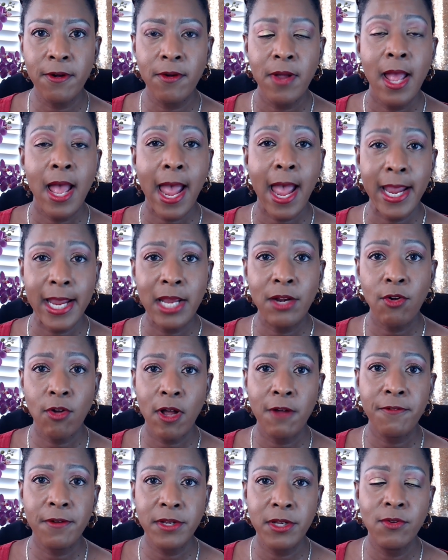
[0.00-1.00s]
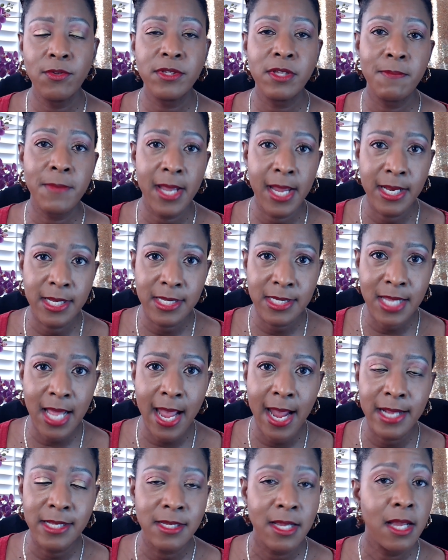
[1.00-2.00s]
I can offer you some
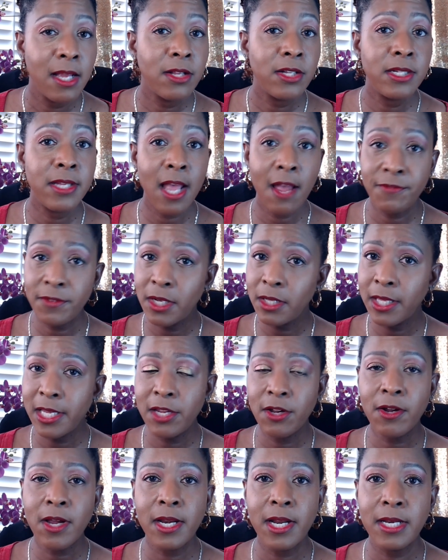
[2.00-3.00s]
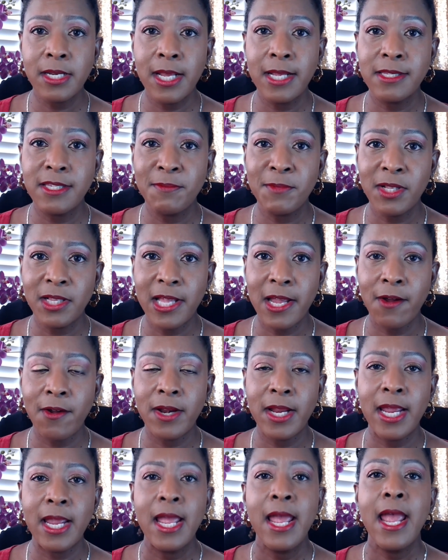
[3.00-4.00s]
insights. Definitely you're going to need some
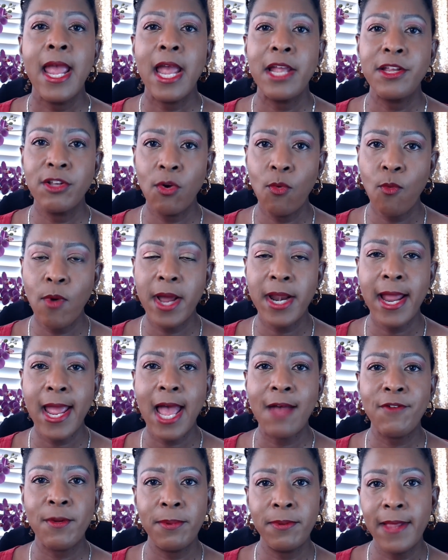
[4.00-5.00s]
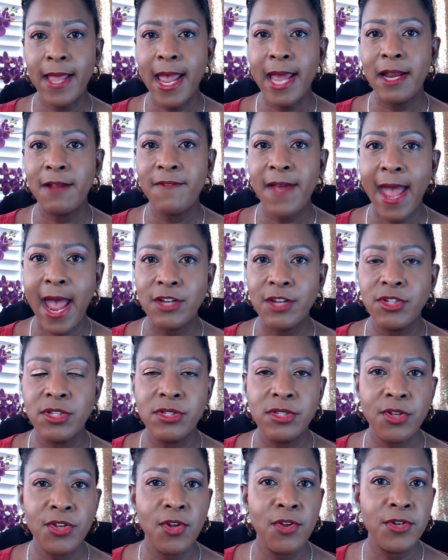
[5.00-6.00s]
clarity, and you'll want to have a plan of action so
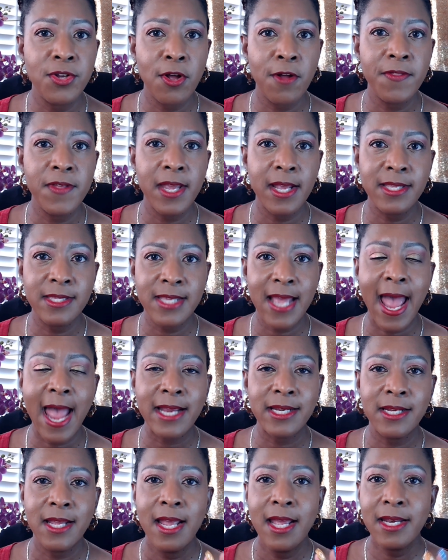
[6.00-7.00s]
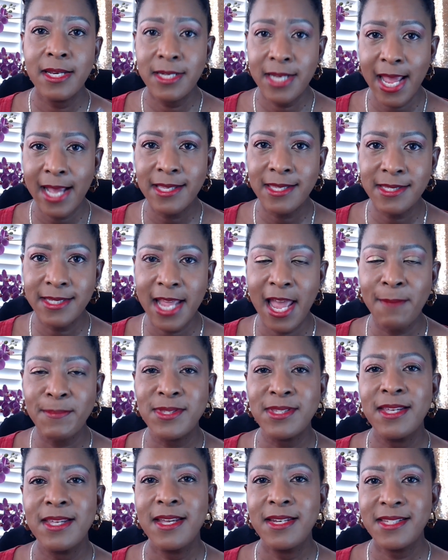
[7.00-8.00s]
you know the exact next steps
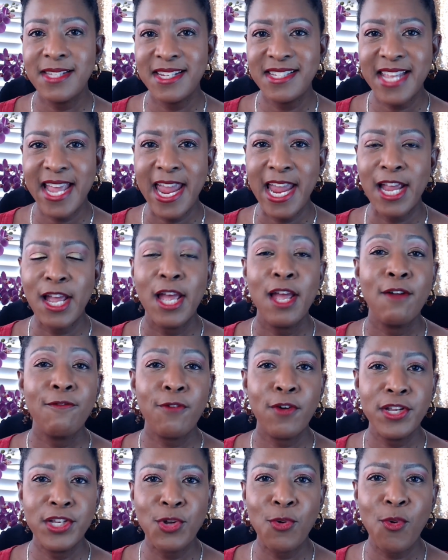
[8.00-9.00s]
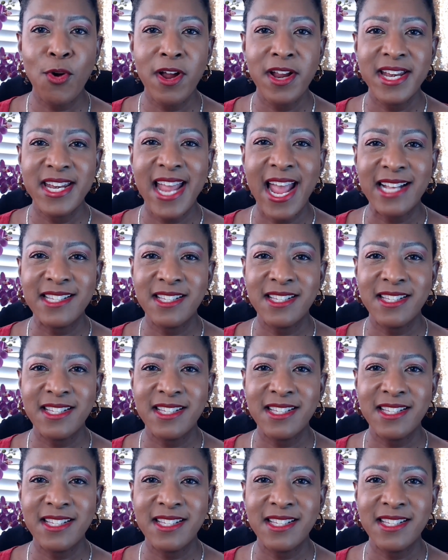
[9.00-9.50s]
to take for your next